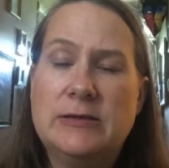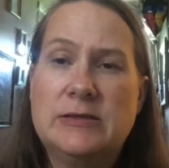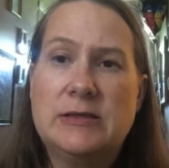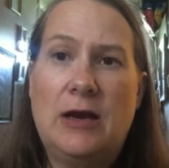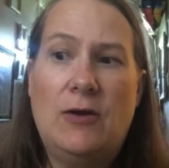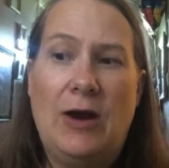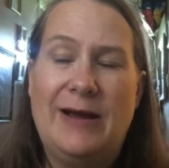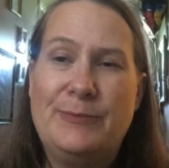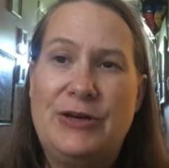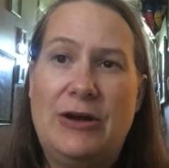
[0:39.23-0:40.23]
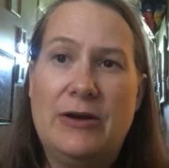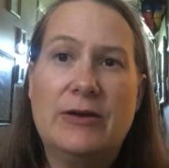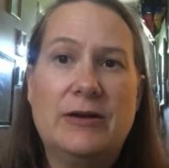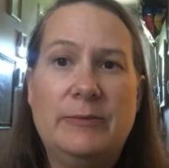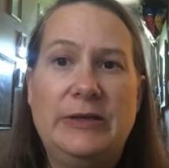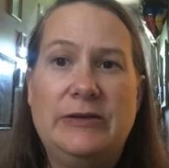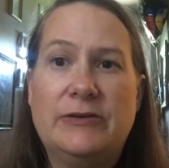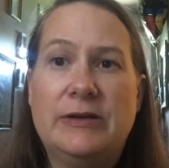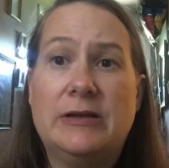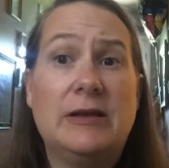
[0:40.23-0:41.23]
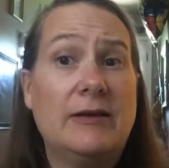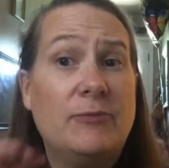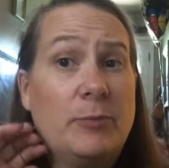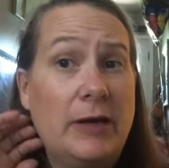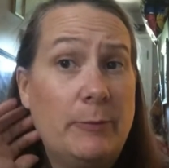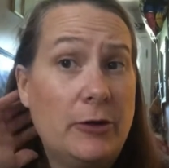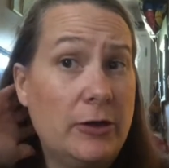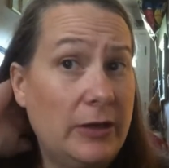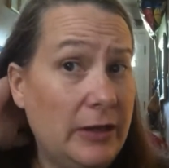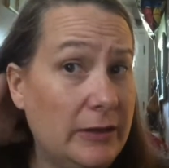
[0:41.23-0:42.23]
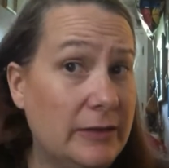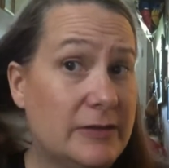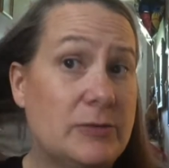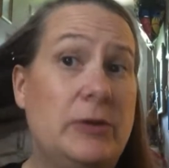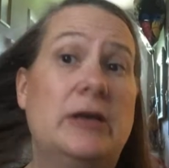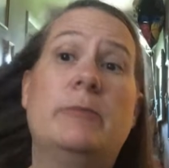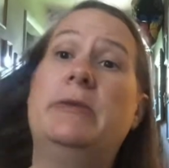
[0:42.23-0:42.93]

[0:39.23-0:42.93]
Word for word: So I'm not going to be doing a lot of prep cooking this week,